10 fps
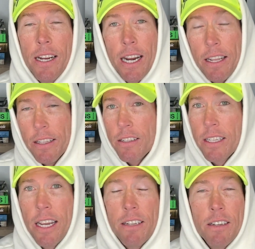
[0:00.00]
In this
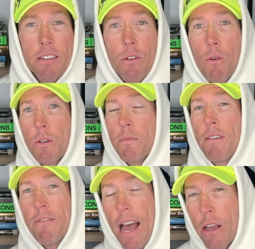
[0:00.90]
case, it's of course my
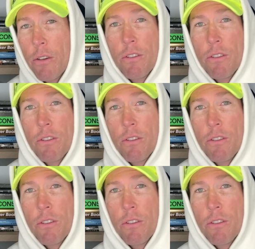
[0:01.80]
value